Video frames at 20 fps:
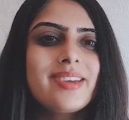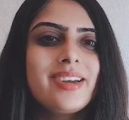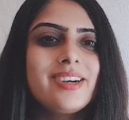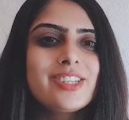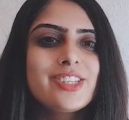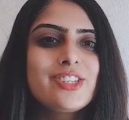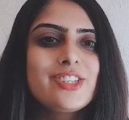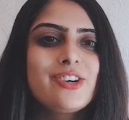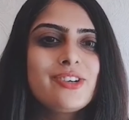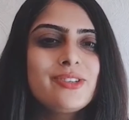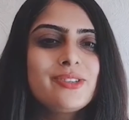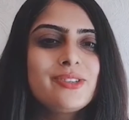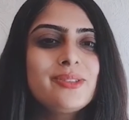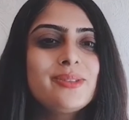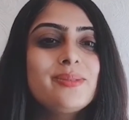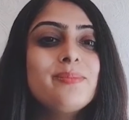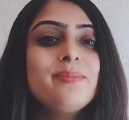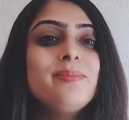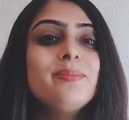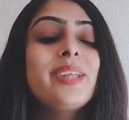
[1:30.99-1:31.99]

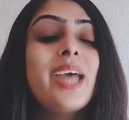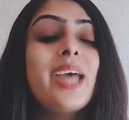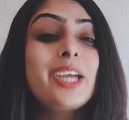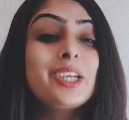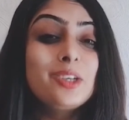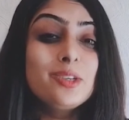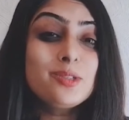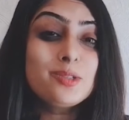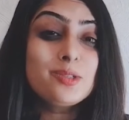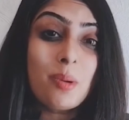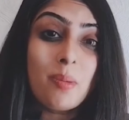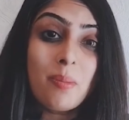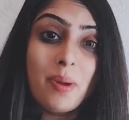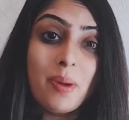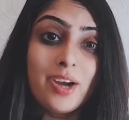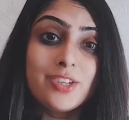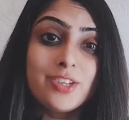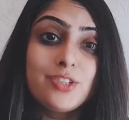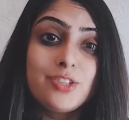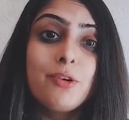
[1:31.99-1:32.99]
So thank you so
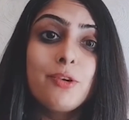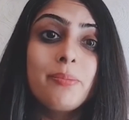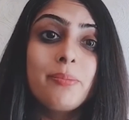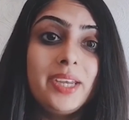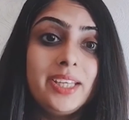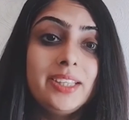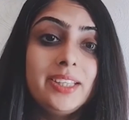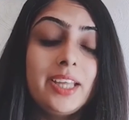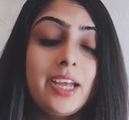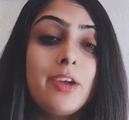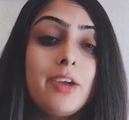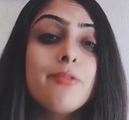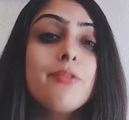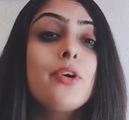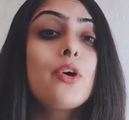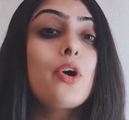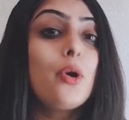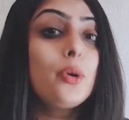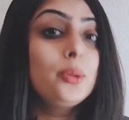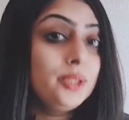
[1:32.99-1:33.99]
much for being there,
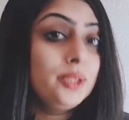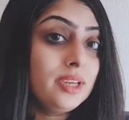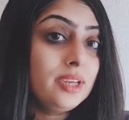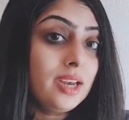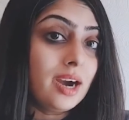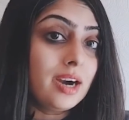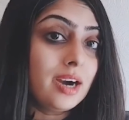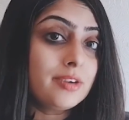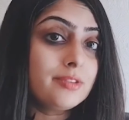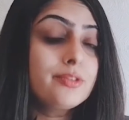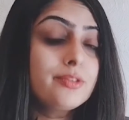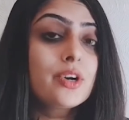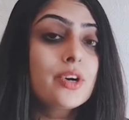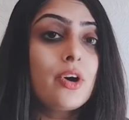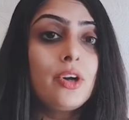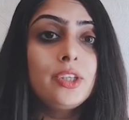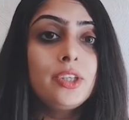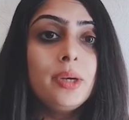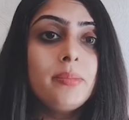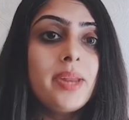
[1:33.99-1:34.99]
for all your love, for
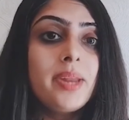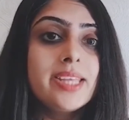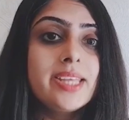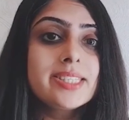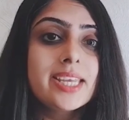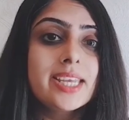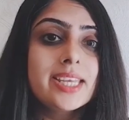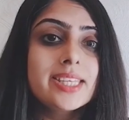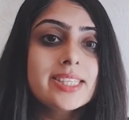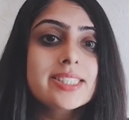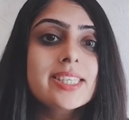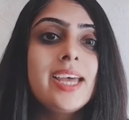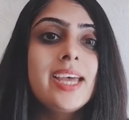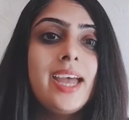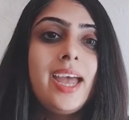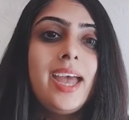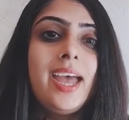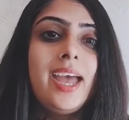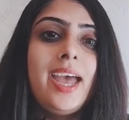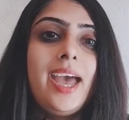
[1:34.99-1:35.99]
all your blessings.
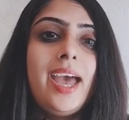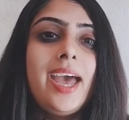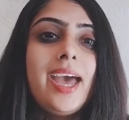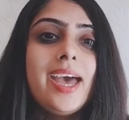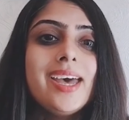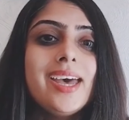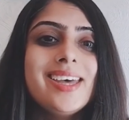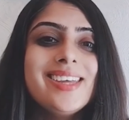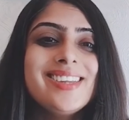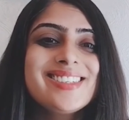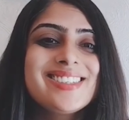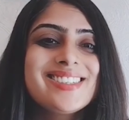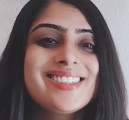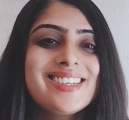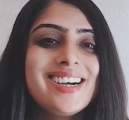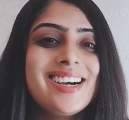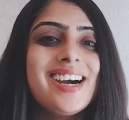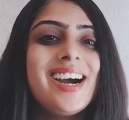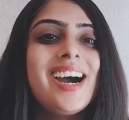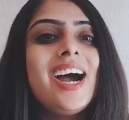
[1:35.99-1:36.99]
And
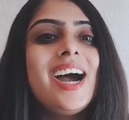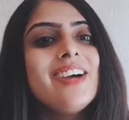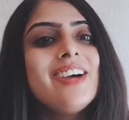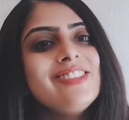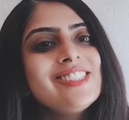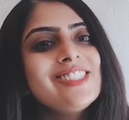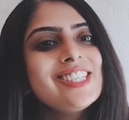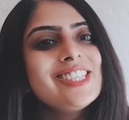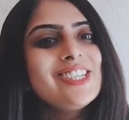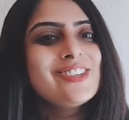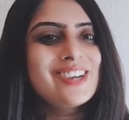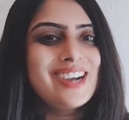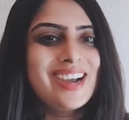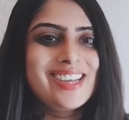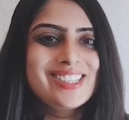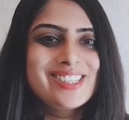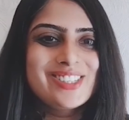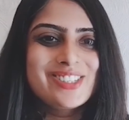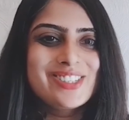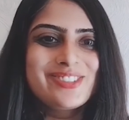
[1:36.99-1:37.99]
I will see you
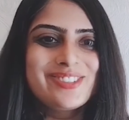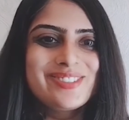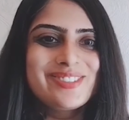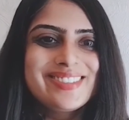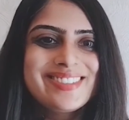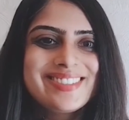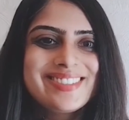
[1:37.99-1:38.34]
guys soon.